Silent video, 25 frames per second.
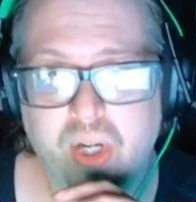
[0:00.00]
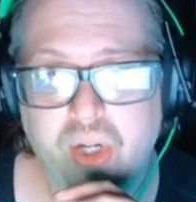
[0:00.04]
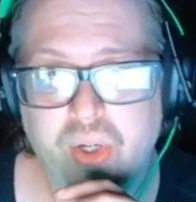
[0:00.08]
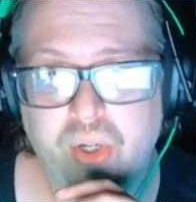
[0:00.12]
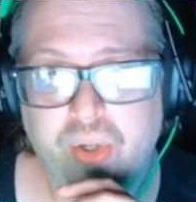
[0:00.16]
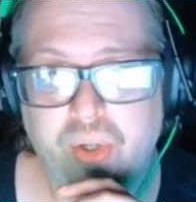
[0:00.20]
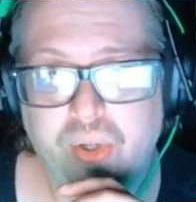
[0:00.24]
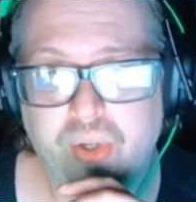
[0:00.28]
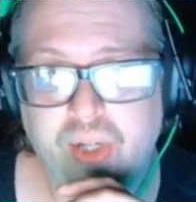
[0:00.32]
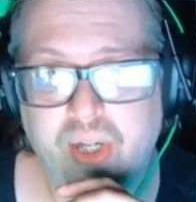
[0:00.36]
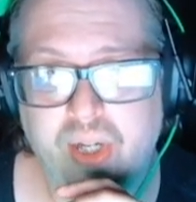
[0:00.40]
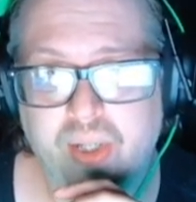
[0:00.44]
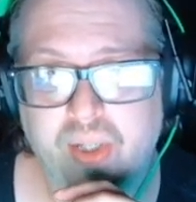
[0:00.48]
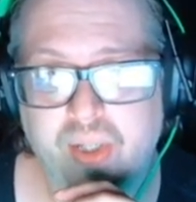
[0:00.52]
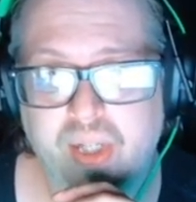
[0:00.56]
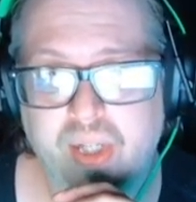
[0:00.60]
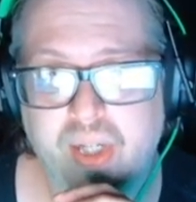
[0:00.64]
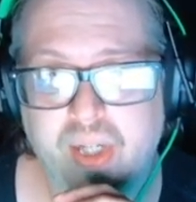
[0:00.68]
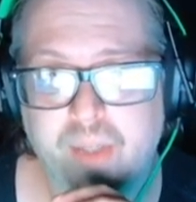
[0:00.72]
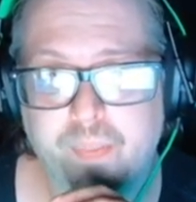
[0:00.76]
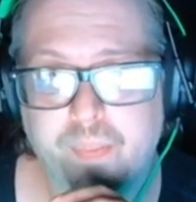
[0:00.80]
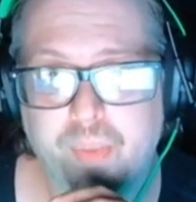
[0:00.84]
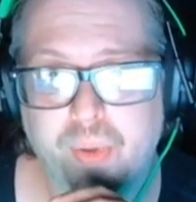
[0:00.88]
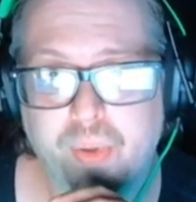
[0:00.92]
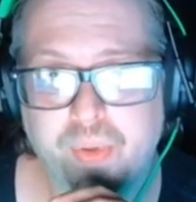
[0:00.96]
You now get
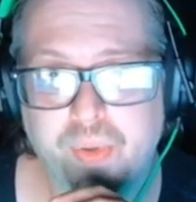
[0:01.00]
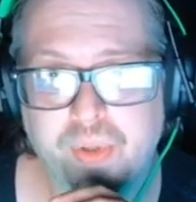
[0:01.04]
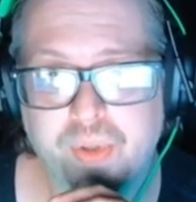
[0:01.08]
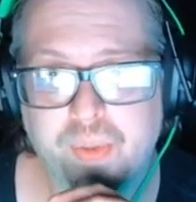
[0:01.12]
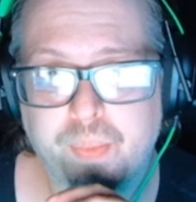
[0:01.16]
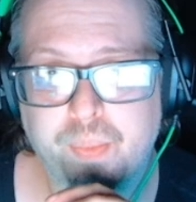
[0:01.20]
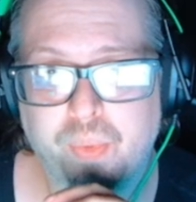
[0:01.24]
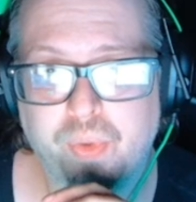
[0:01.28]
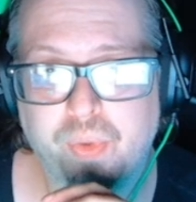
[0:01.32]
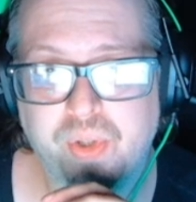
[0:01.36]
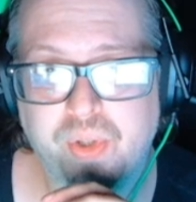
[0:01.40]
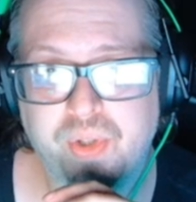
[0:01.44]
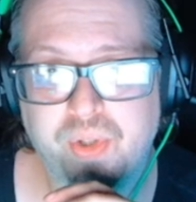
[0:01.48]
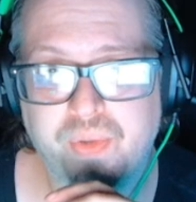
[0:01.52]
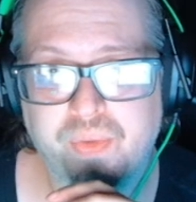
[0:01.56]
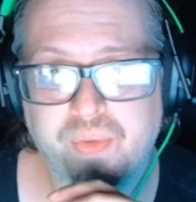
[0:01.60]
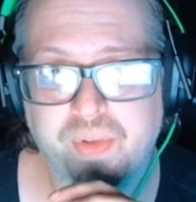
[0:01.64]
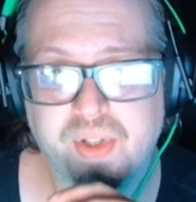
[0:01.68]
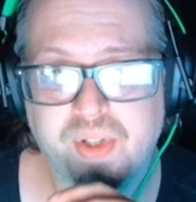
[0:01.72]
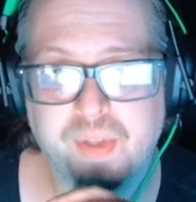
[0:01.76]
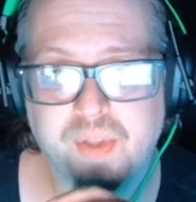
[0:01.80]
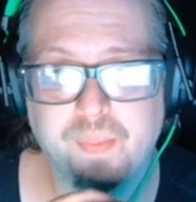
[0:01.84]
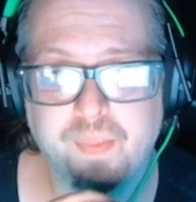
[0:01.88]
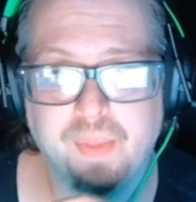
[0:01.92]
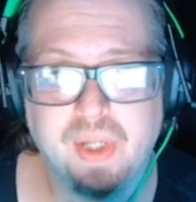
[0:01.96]
a bonus points for
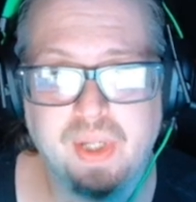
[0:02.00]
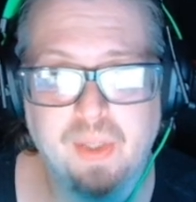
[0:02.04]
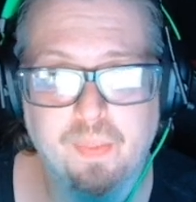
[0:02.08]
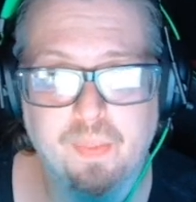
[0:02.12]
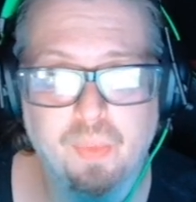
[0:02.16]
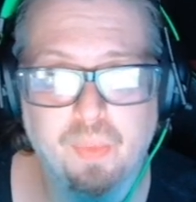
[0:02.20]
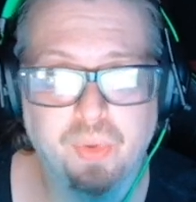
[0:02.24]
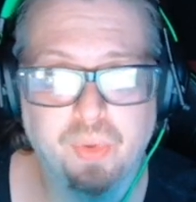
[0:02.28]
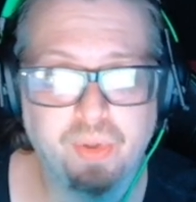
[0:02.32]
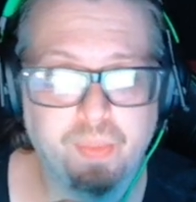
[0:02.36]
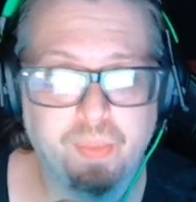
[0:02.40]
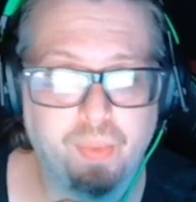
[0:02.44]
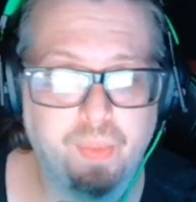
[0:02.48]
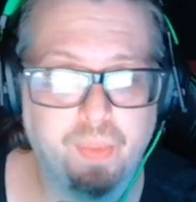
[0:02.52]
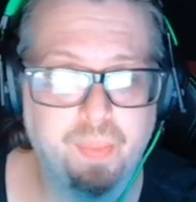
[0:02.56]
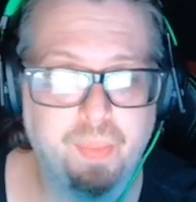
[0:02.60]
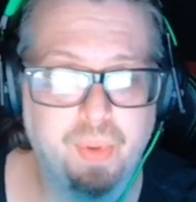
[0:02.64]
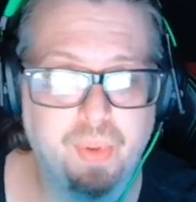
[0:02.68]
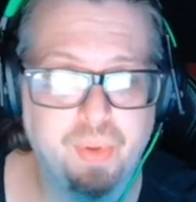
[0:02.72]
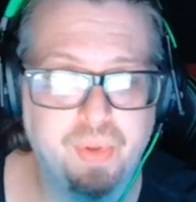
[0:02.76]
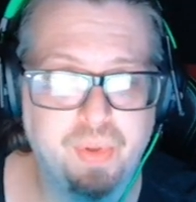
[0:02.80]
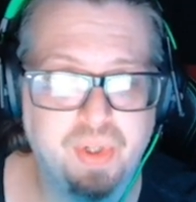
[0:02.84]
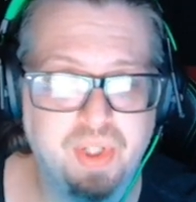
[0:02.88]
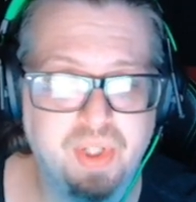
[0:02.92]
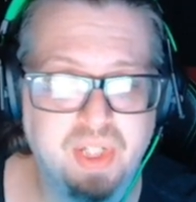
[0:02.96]
submitting multiple
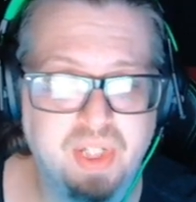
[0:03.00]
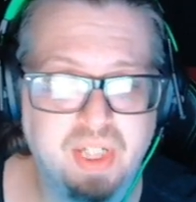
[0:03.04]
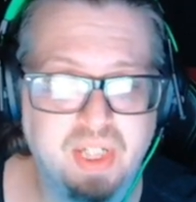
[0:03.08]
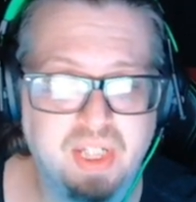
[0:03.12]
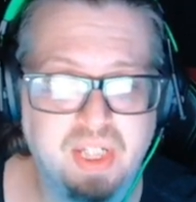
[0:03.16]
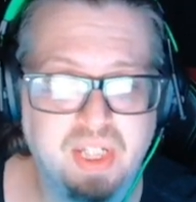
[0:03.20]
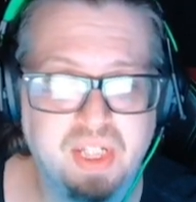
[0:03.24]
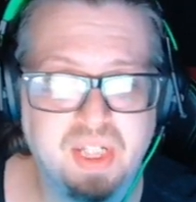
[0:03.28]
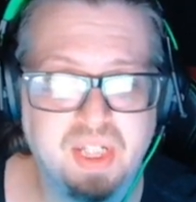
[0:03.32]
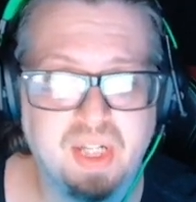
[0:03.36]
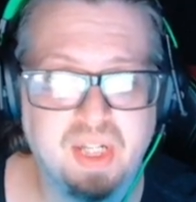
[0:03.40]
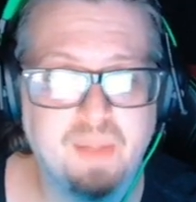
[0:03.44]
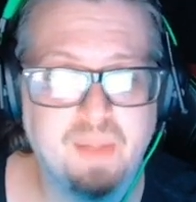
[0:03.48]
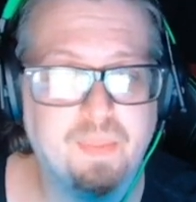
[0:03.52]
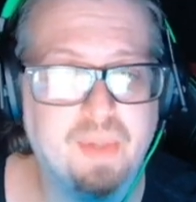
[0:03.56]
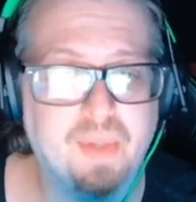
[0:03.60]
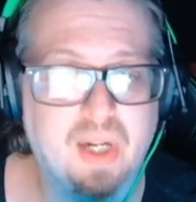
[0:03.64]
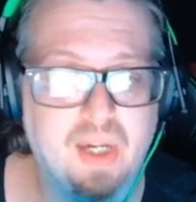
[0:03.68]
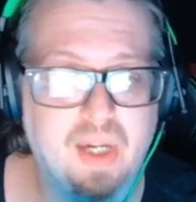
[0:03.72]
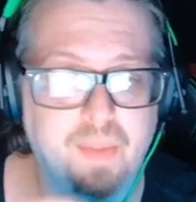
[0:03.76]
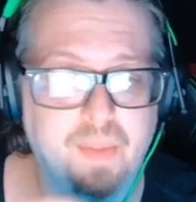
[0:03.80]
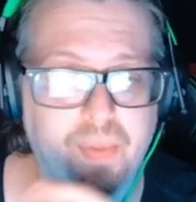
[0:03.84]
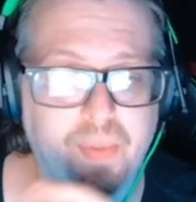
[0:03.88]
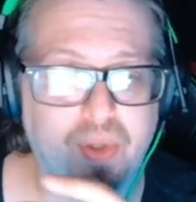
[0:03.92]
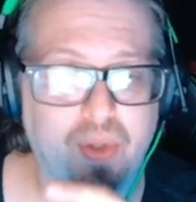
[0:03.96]
potions at the same
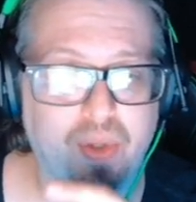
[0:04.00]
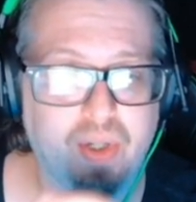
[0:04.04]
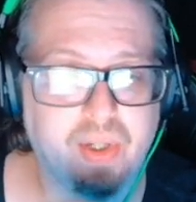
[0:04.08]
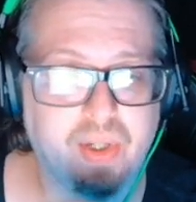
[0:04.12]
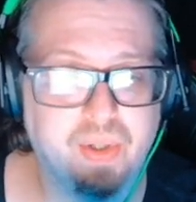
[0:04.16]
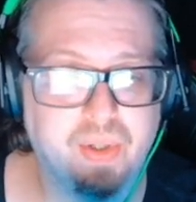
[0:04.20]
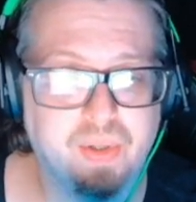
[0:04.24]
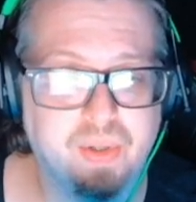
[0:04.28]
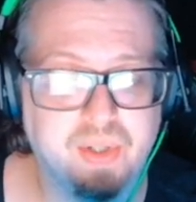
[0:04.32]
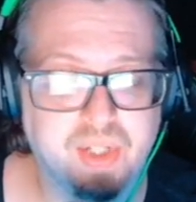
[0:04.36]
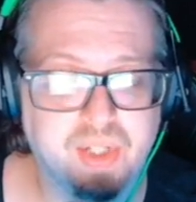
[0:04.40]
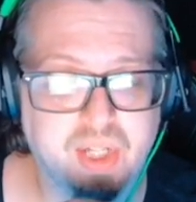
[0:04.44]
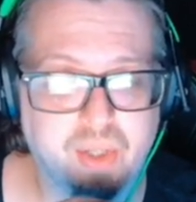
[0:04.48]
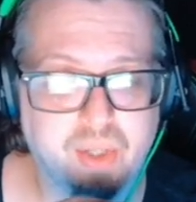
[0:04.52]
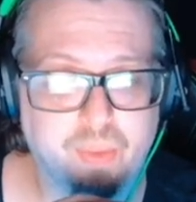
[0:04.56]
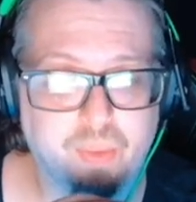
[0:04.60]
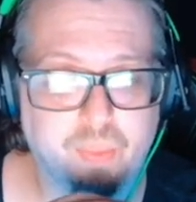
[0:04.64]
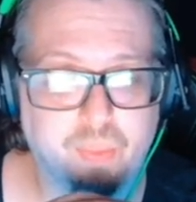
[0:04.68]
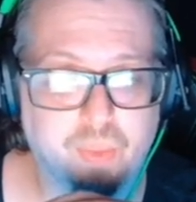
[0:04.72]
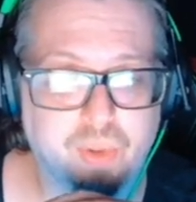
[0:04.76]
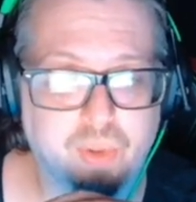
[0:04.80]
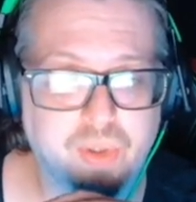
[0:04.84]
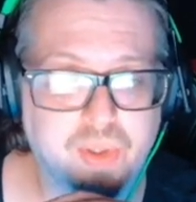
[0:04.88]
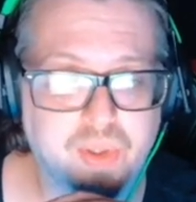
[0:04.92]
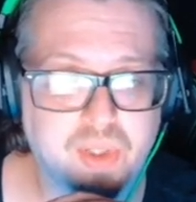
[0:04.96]
time, so here is how it
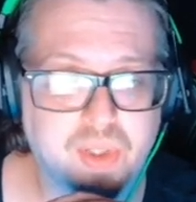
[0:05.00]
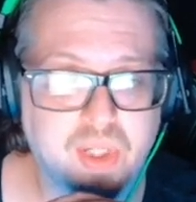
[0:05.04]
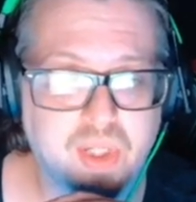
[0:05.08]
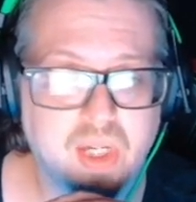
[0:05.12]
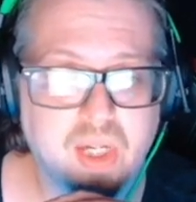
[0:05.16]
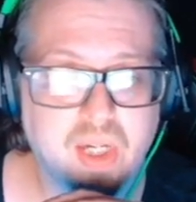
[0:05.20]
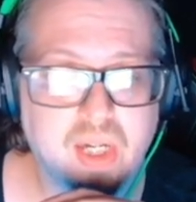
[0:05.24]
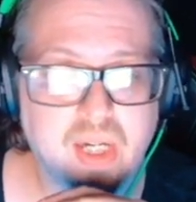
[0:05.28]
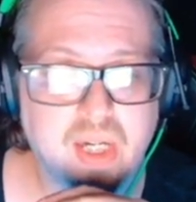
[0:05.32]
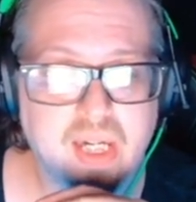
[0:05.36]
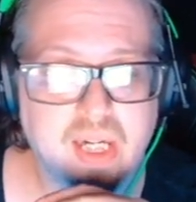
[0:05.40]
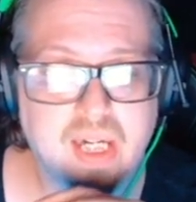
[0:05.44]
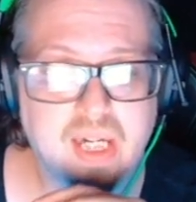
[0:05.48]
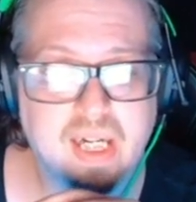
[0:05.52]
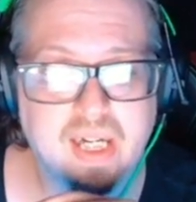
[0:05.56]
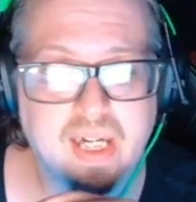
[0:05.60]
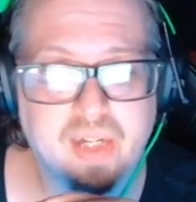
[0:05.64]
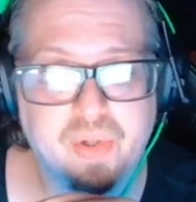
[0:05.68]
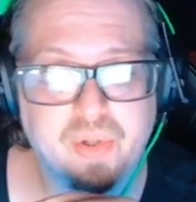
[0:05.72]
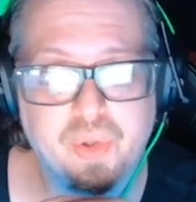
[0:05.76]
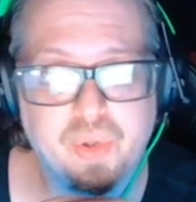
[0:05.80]
works. An extra